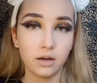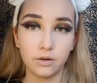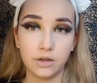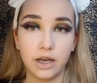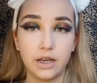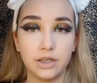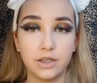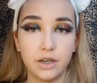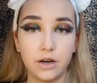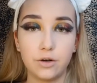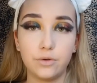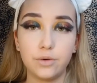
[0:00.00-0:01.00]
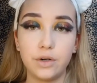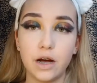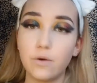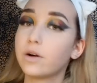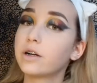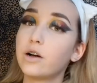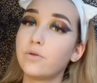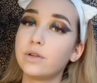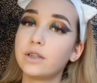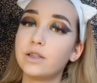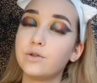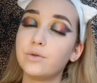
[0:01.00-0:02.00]
Okay, so now we're
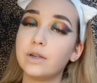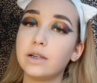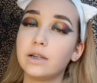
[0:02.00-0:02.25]
going to